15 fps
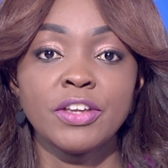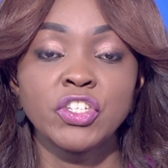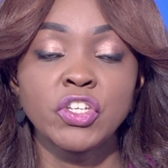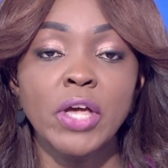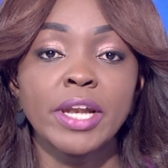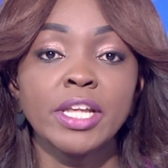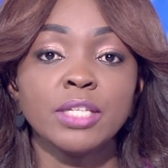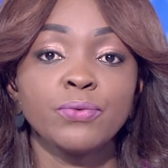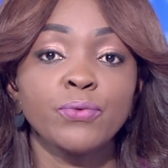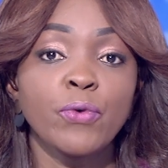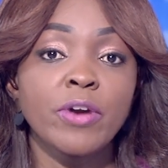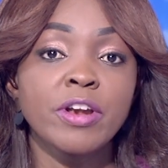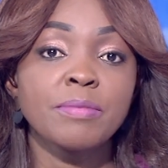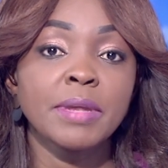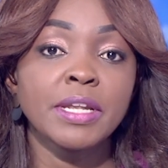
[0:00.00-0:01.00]
Chinese
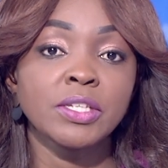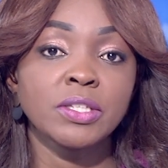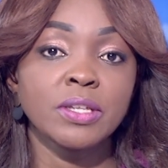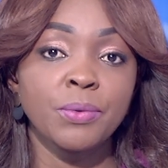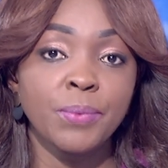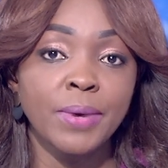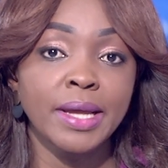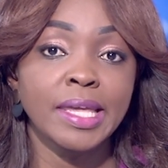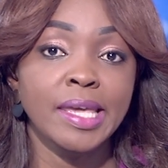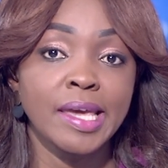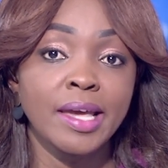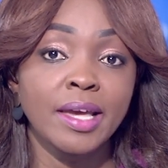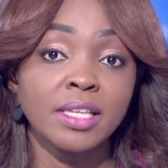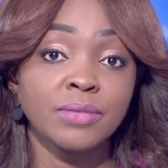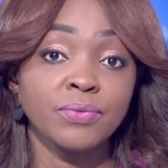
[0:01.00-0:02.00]
Foreign Minister Wang
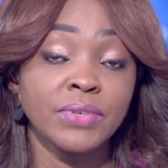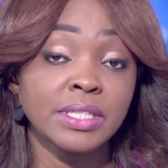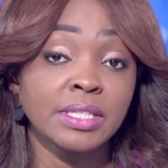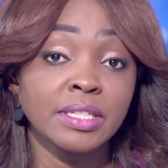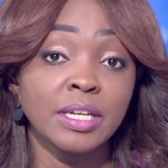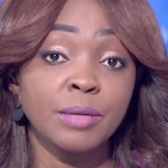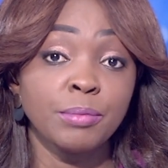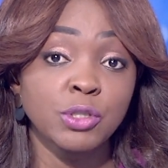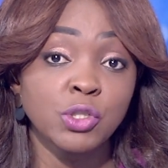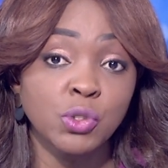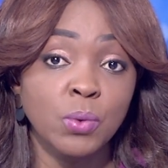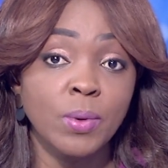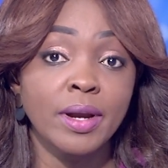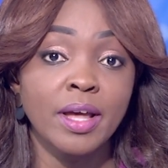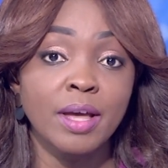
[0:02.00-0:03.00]
Yi is visiting
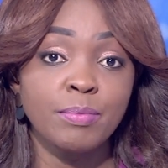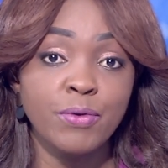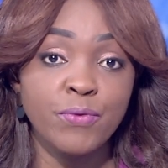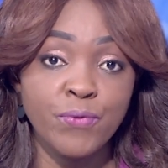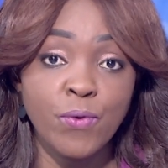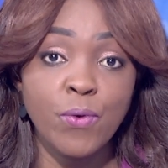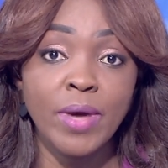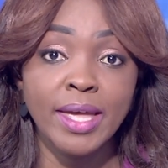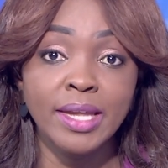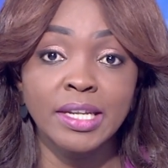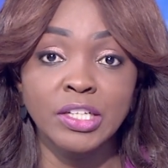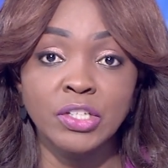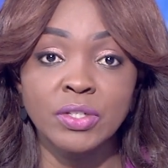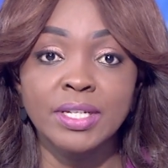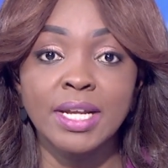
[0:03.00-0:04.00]
Botswana before
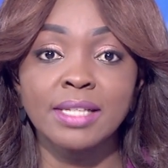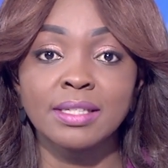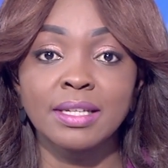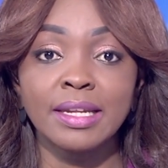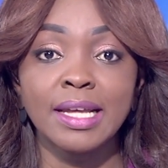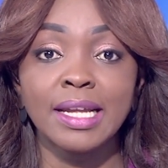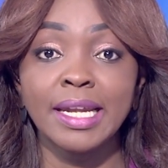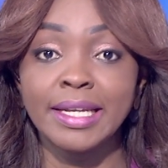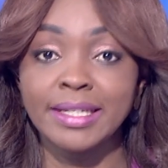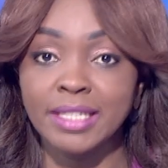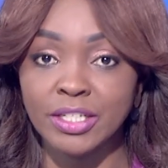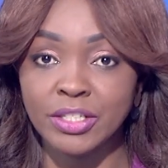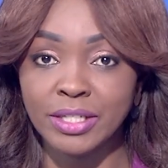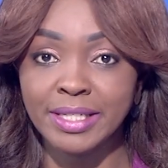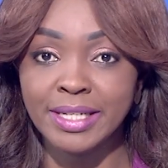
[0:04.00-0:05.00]
heading to Tanzania
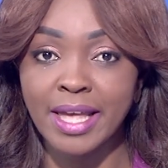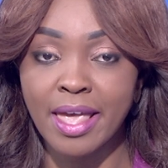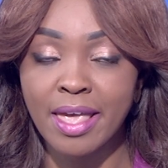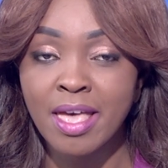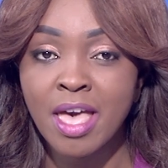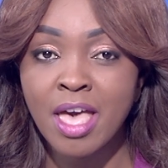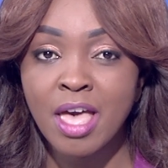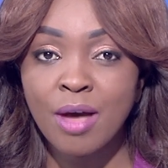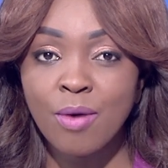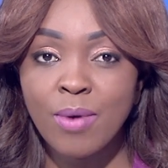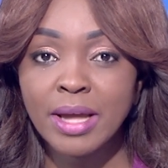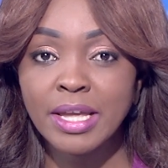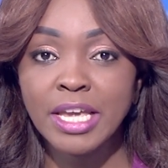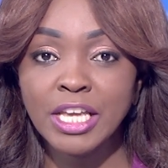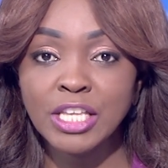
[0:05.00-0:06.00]
later today.
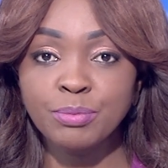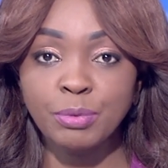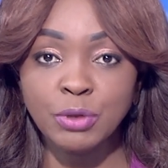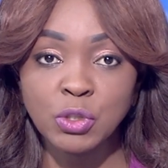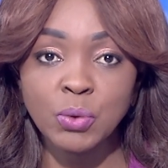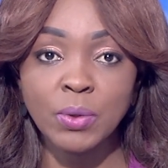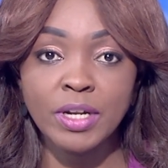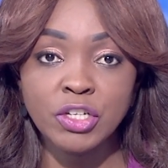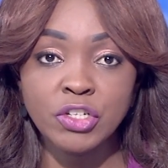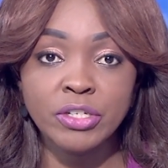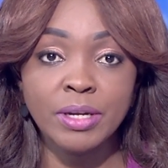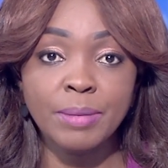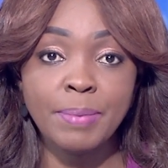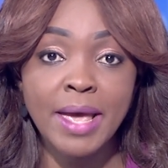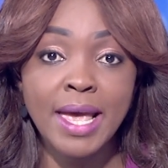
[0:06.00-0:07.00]
Wang Yi's Botswana
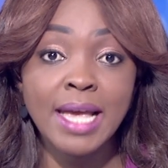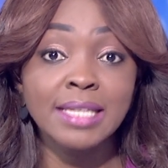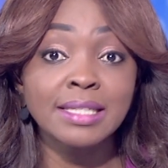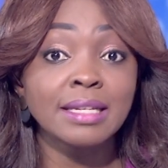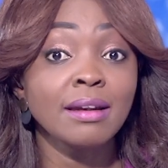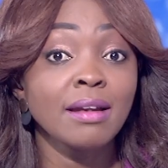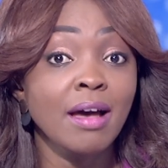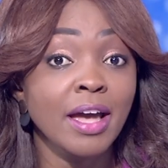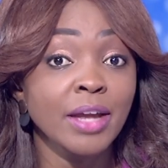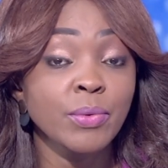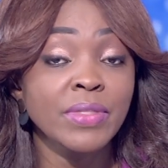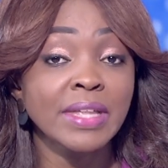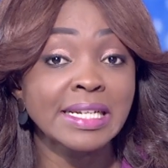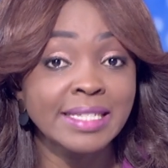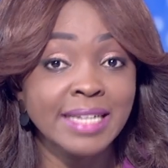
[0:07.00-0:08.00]
trip is in
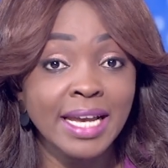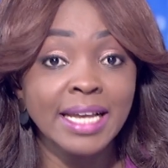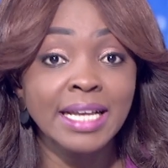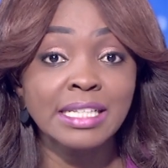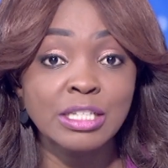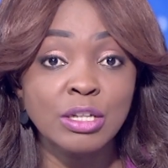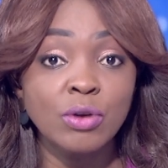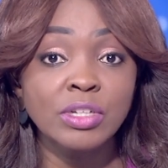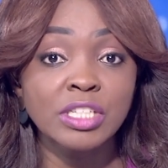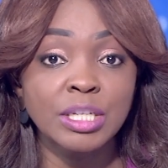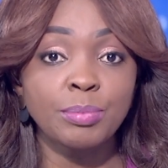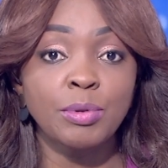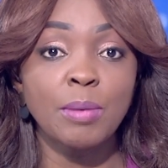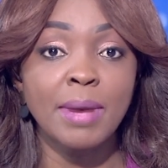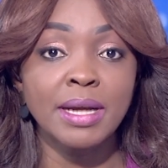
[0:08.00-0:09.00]
line with a
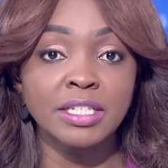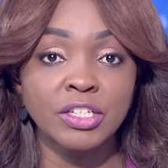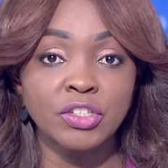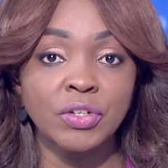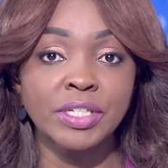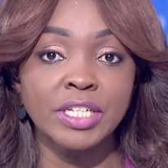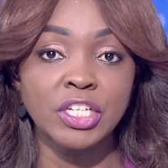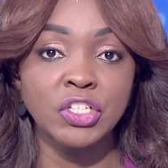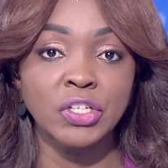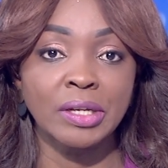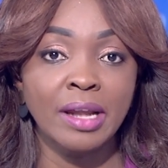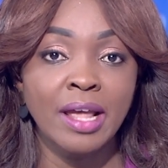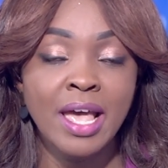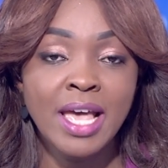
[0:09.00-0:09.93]
decades-long diplomatic tradition.